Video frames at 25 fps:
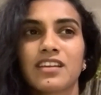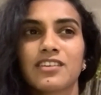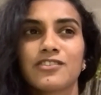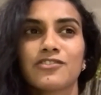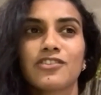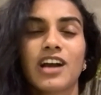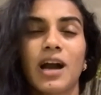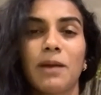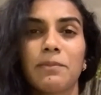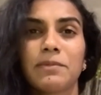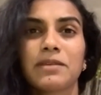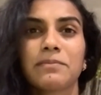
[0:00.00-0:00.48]

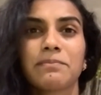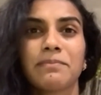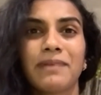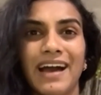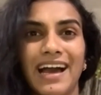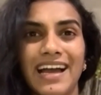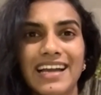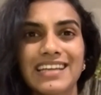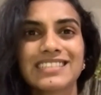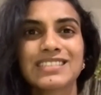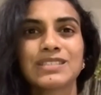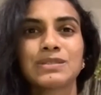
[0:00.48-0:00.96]
you know, coming
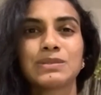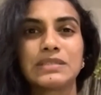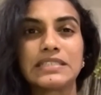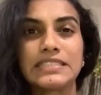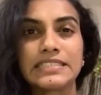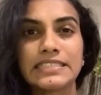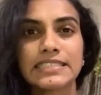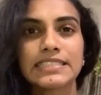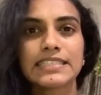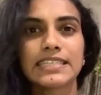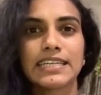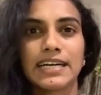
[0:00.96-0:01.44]
back to
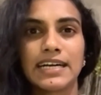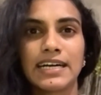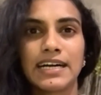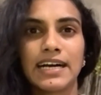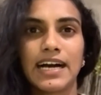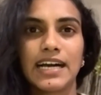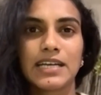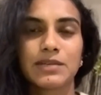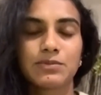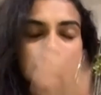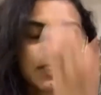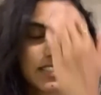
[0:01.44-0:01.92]
India,
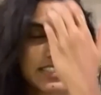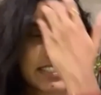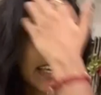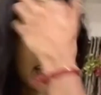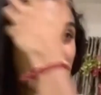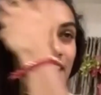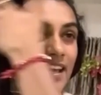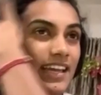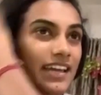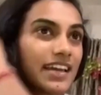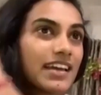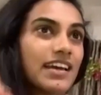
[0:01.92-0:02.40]
I would
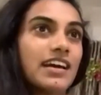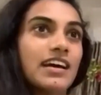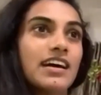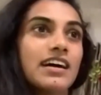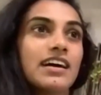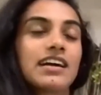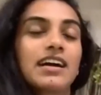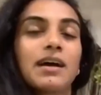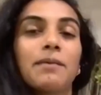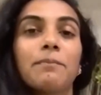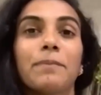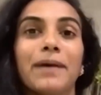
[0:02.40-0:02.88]
say
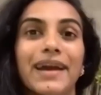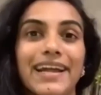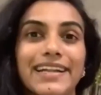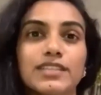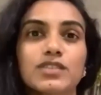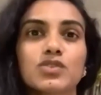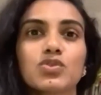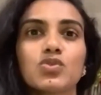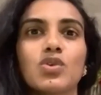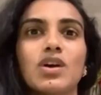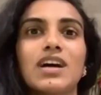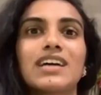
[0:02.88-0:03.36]

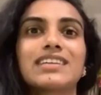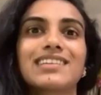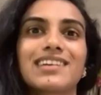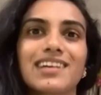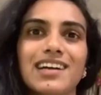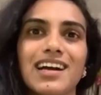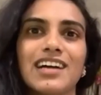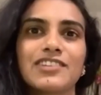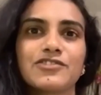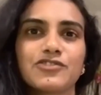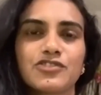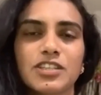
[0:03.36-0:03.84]
compared to
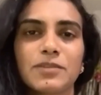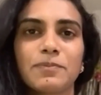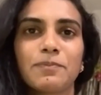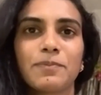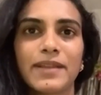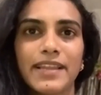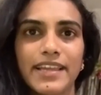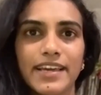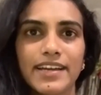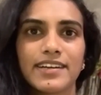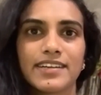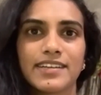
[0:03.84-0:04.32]
other country
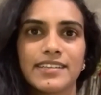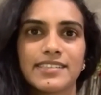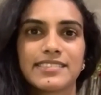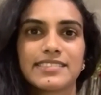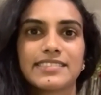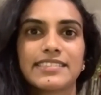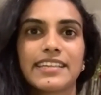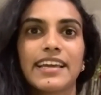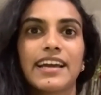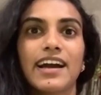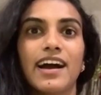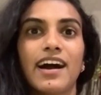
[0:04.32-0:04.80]

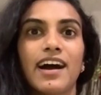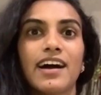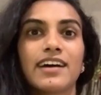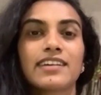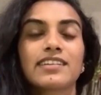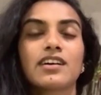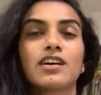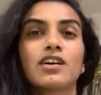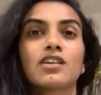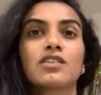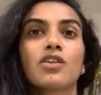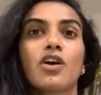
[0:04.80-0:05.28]
players, there
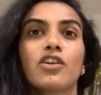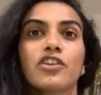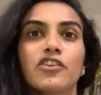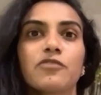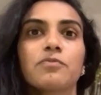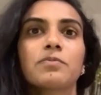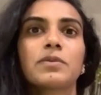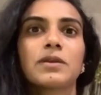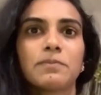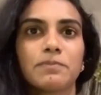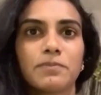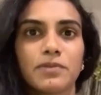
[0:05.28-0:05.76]
are a
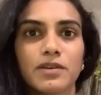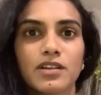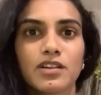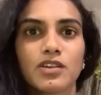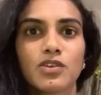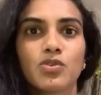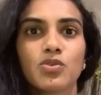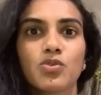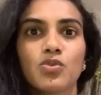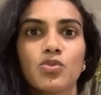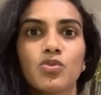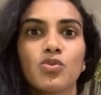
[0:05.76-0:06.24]
lot of people
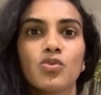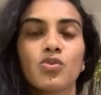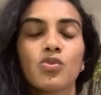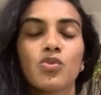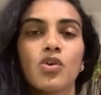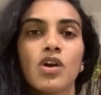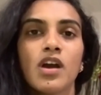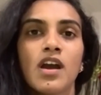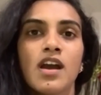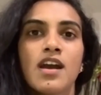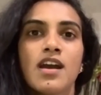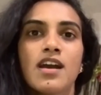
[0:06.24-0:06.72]

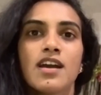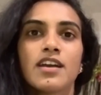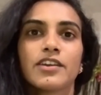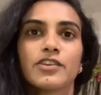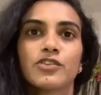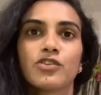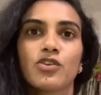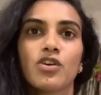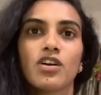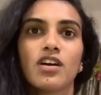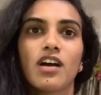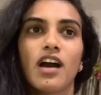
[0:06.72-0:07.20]
who,
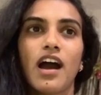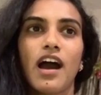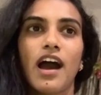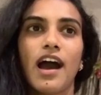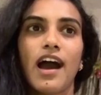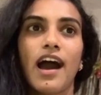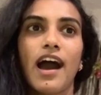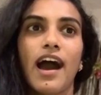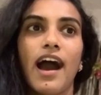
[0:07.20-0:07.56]
you know,